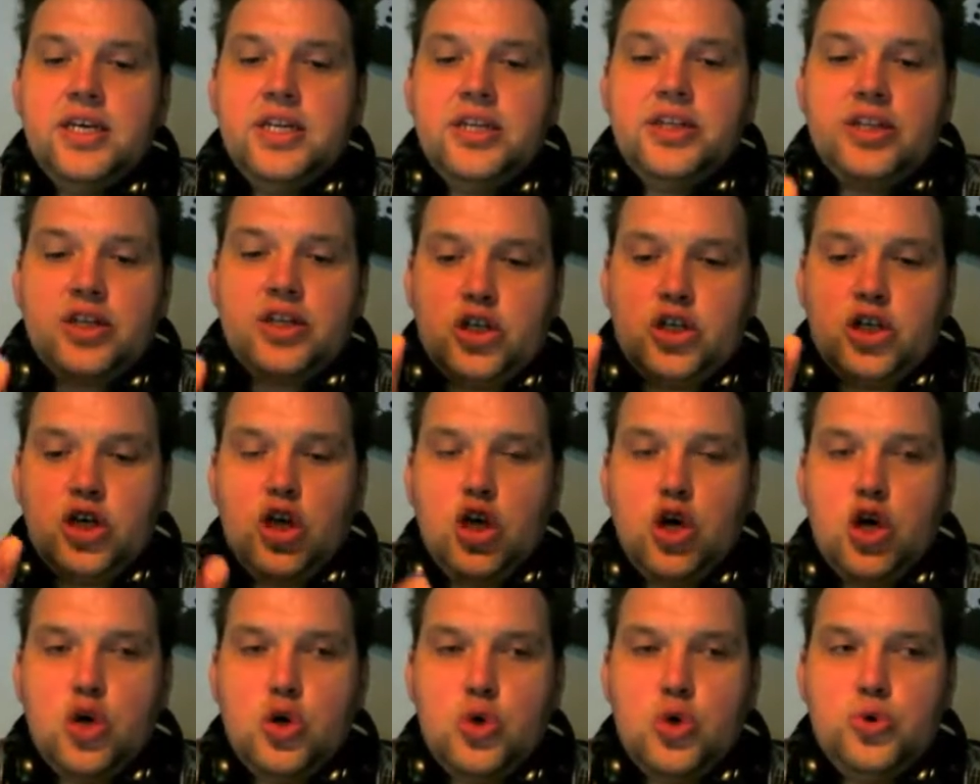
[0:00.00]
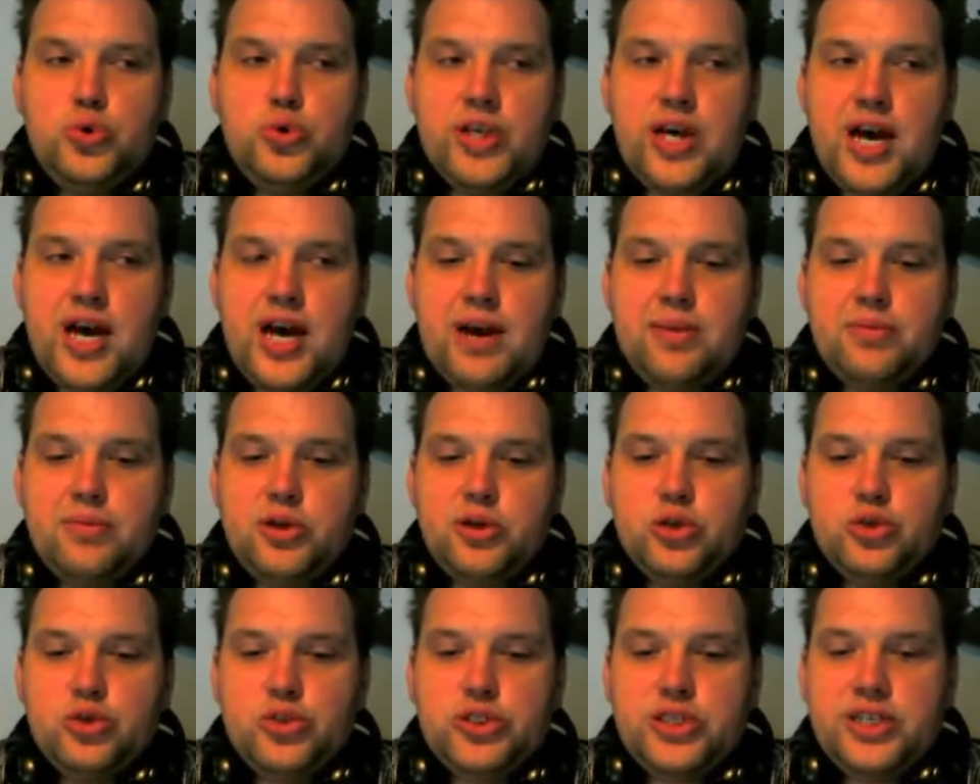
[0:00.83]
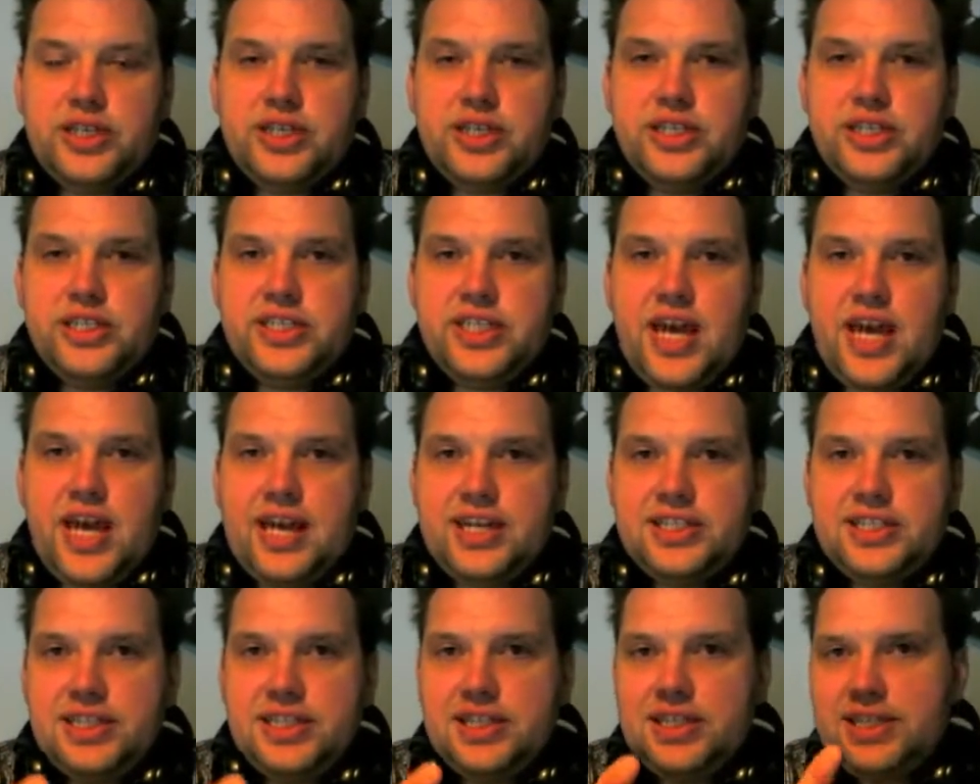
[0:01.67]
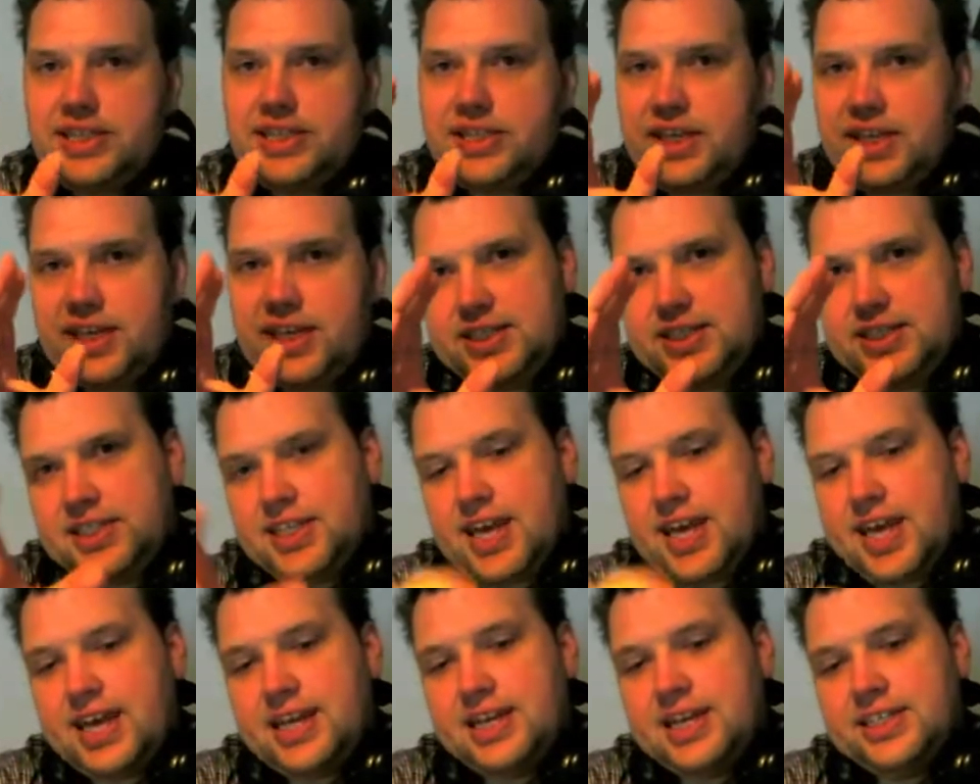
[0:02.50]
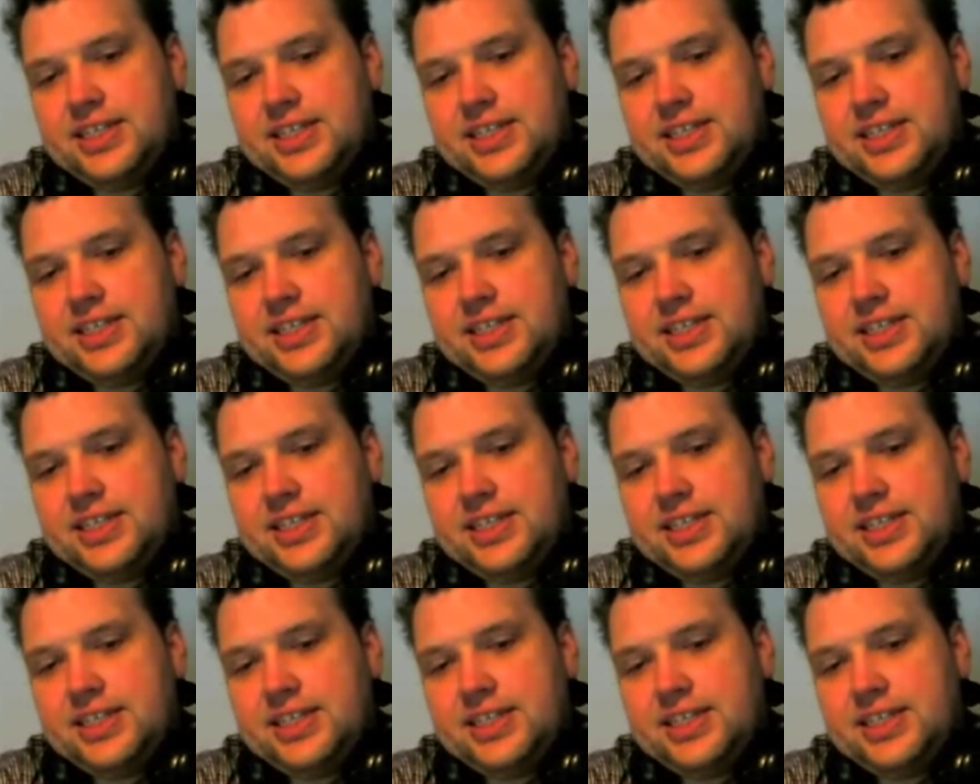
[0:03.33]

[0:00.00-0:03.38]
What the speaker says: The code I'm using is actually exactly